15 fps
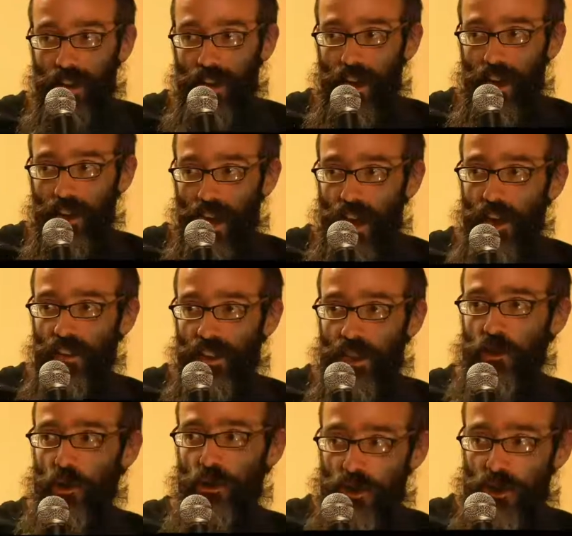A lot of things
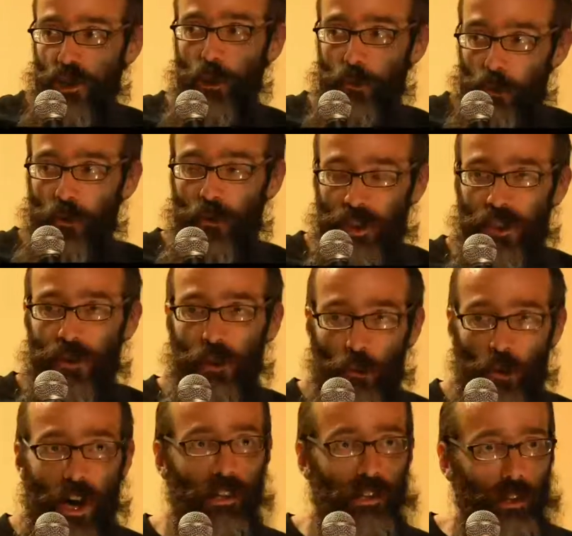are still moving in the
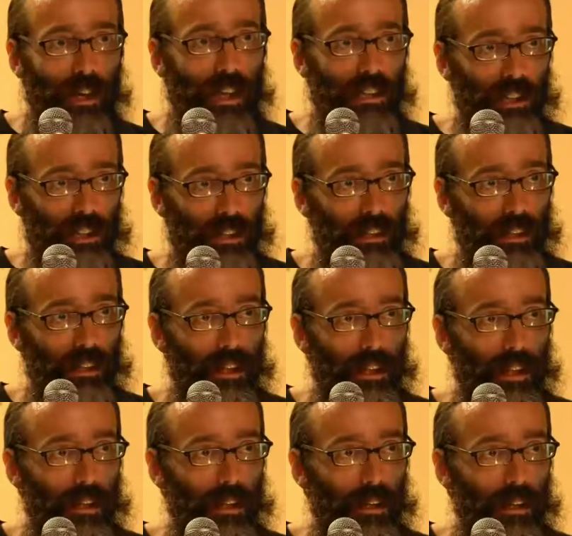wrong direction.
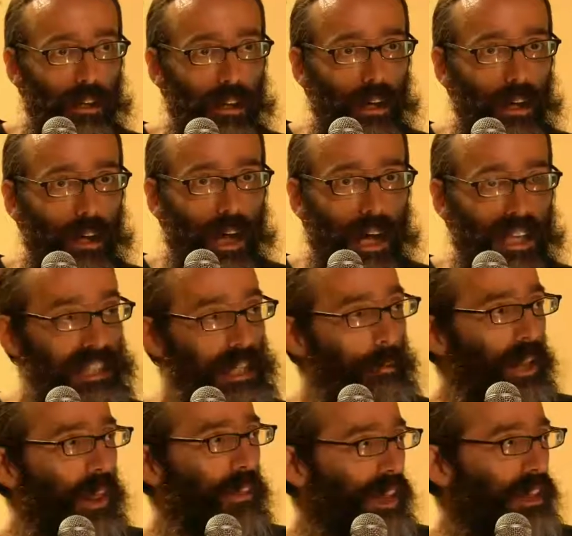And some of
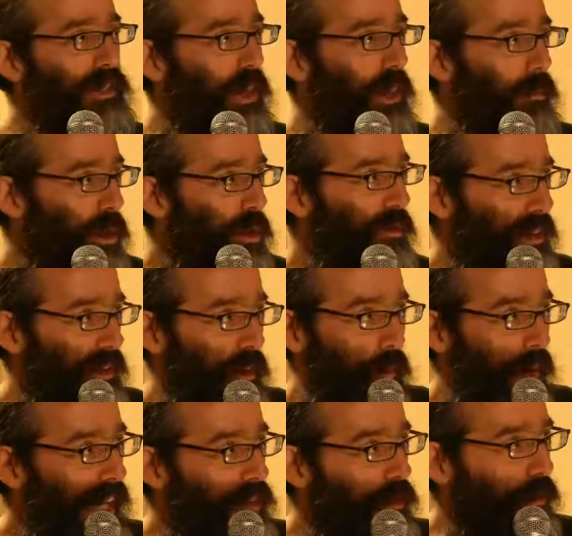the things that are moving in the
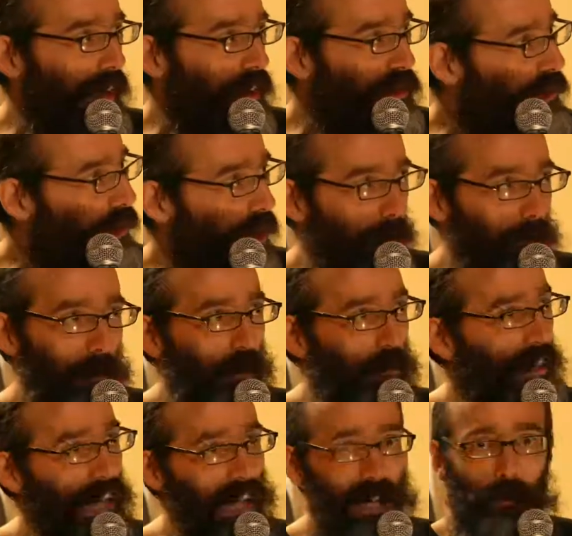right direction aren't
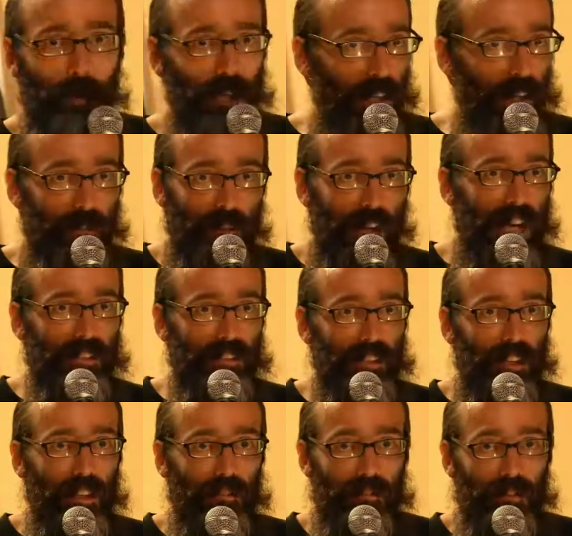moving anywhere near fast
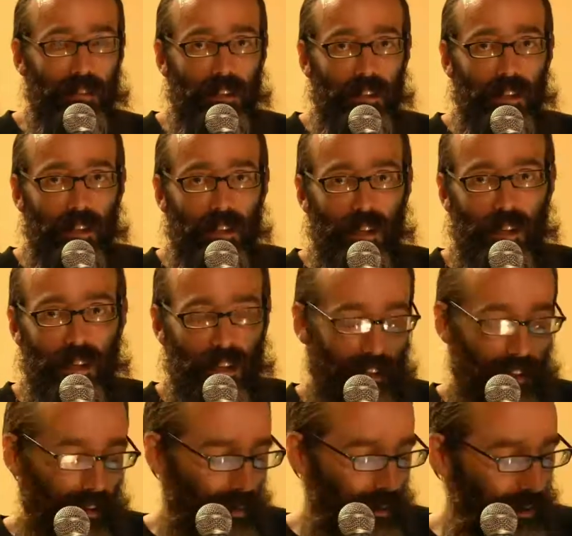enough,
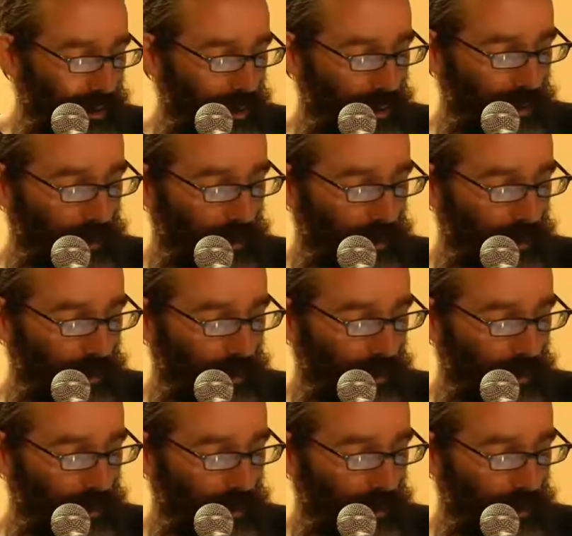uh, uh,